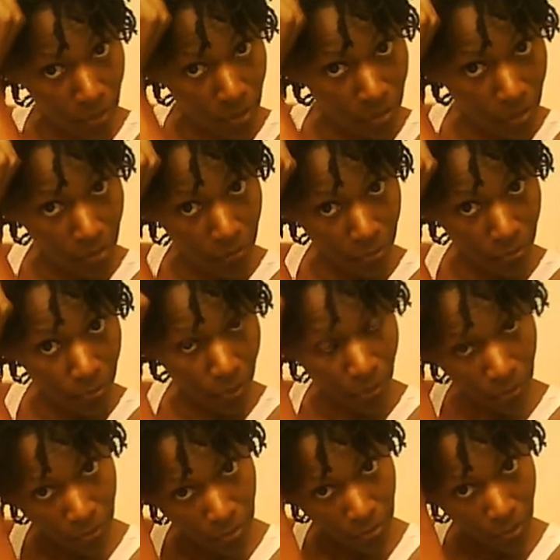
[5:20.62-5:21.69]
and
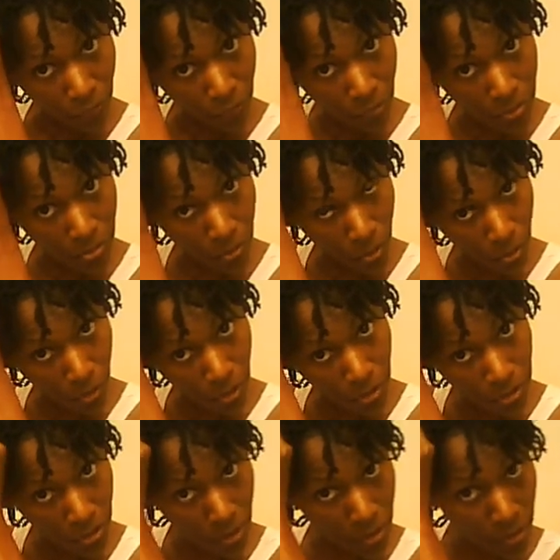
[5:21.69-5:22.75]
throw some oils
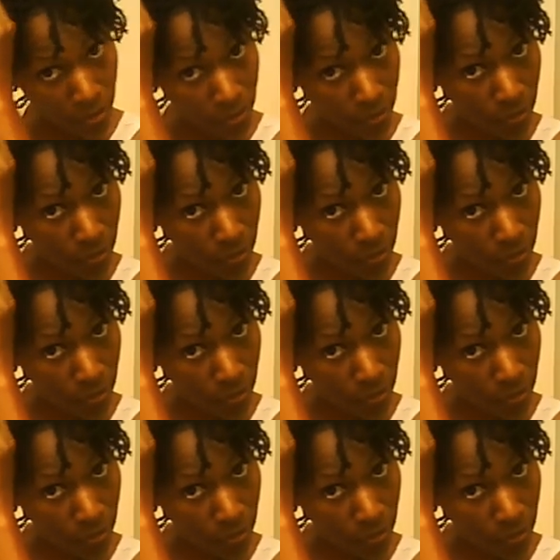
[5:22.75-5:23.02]
on it.